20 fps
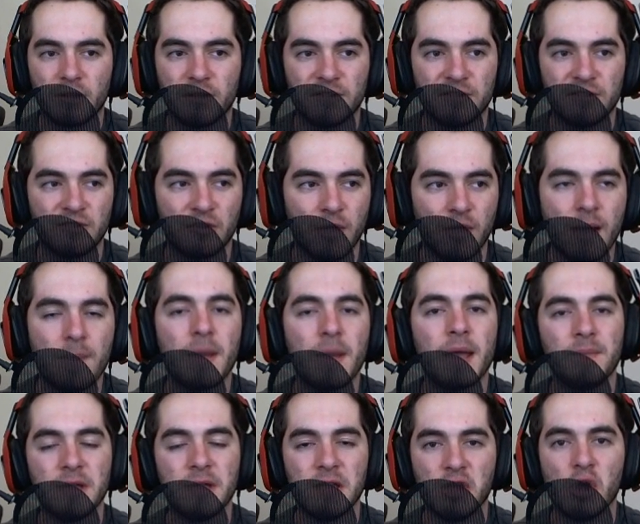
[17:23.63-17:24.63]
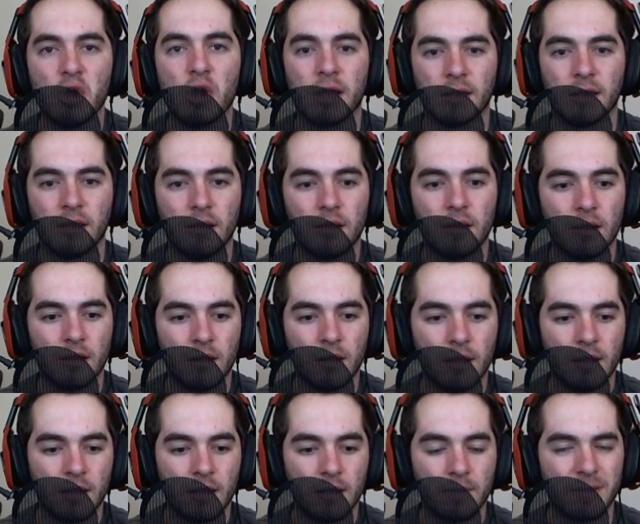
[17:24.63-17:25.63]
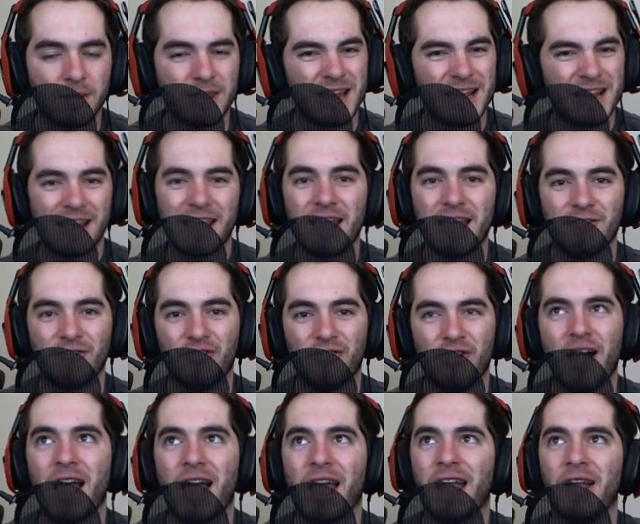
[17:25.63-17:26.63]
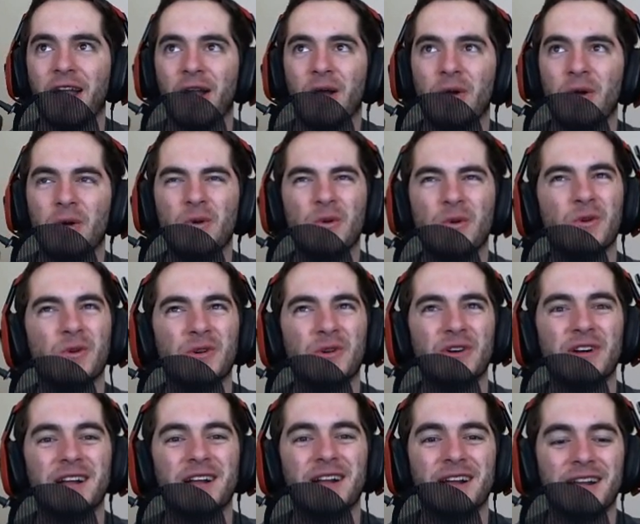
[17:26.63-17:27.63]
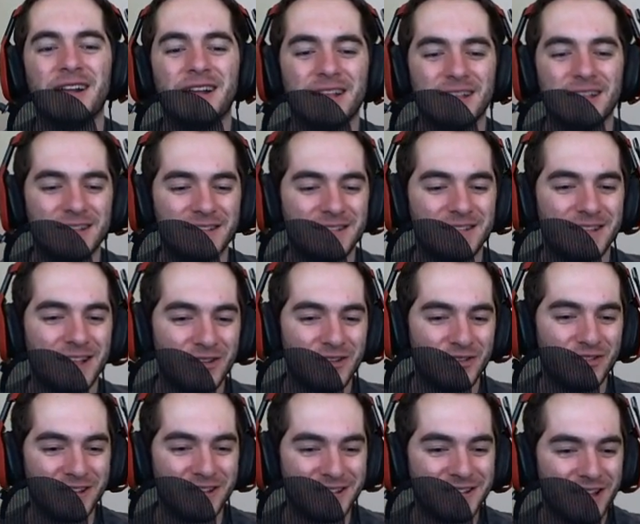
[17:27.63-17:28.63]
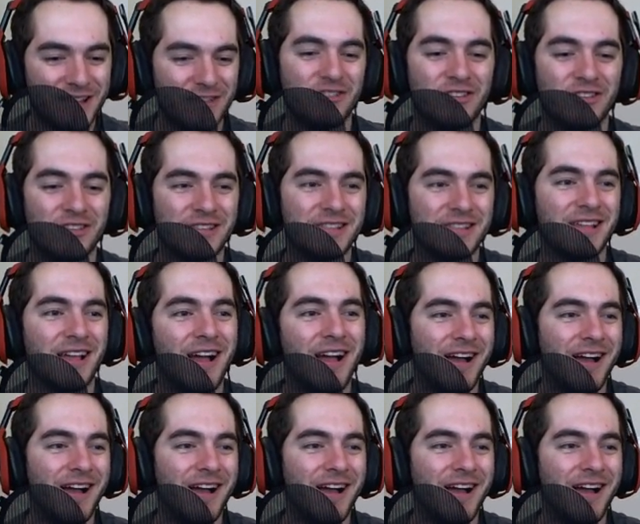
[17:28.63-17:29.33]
So that might be good, but then I can't fly. Ooh, such decisions.